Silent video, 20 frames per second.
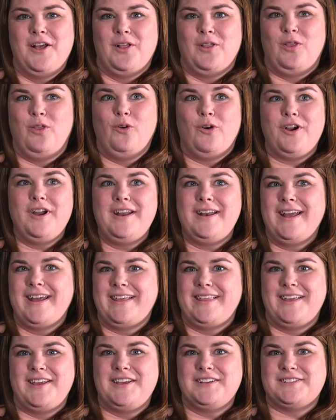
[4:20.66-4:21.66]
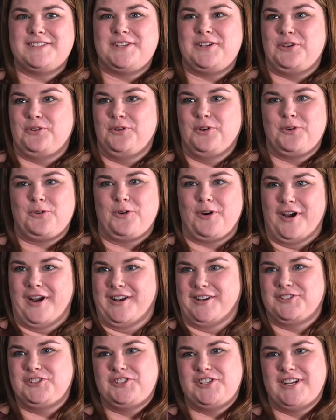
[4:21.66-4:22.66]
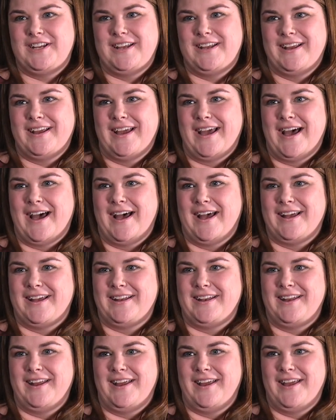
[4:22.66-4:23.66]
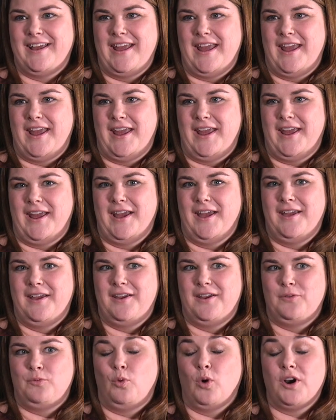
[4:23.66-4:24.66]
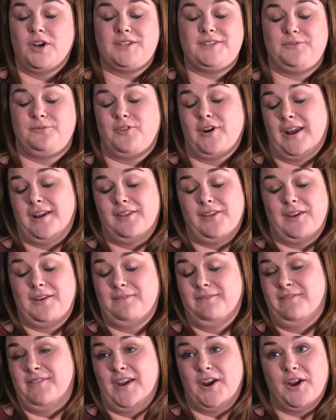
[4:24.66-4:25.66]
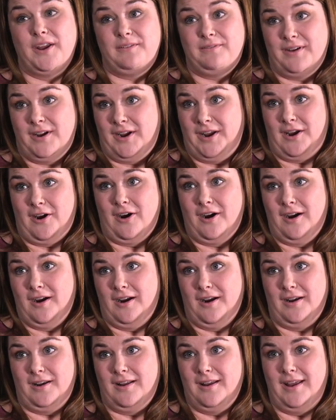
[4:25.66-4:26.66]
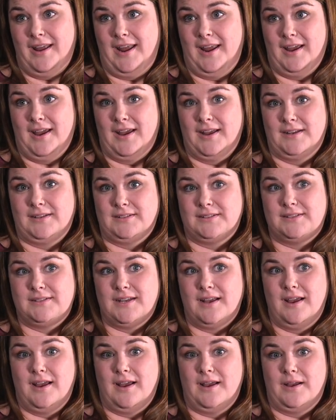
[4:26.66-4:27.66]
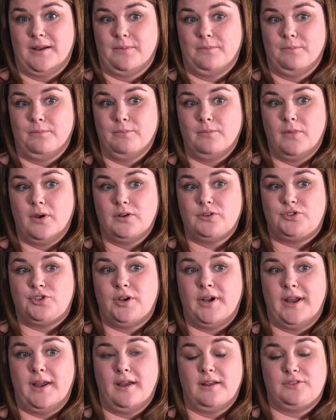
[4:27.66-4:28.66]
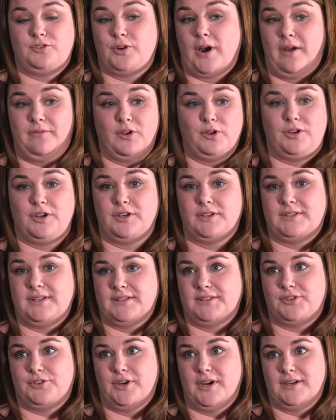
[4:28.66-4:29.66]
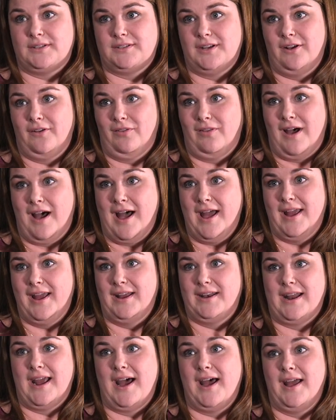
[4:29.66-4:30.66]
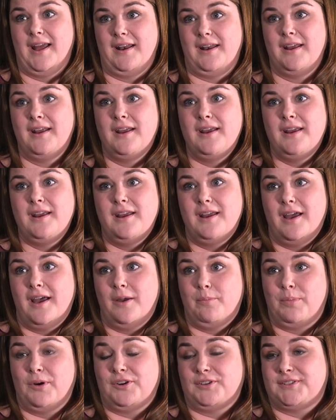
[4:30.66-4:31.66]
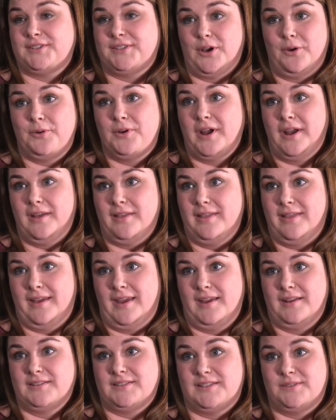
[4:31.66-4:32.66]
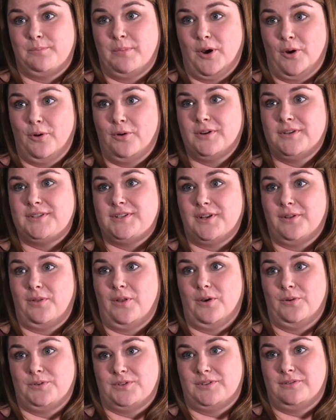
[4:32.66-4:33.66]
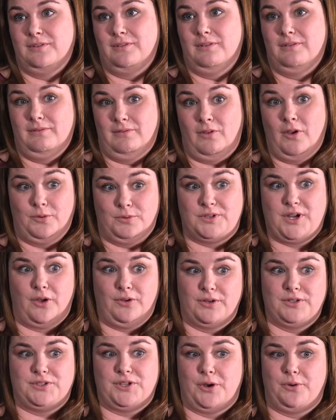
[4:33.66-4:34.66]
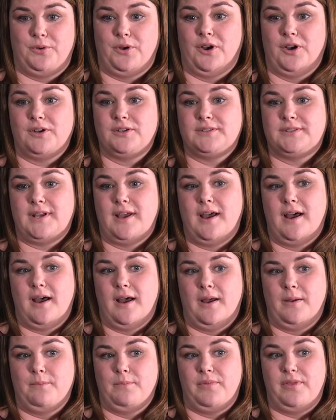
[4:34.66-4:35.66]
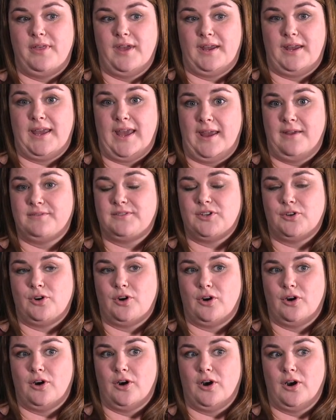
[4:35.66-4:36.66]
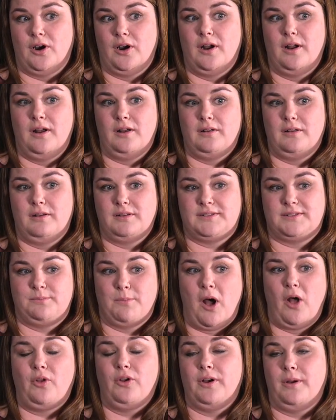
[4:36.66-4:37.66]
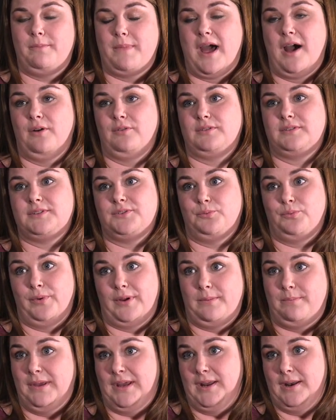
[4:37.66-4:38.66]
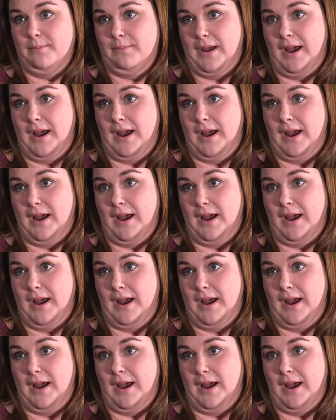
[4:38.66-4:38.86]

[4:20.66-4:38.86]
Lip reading: Lauren, I think, is a unicorn. She had worked, frankly, very, very hard and traveled her district a lot and had a persona that spoke to low dollar donors that gave to her smaller amounts, repeat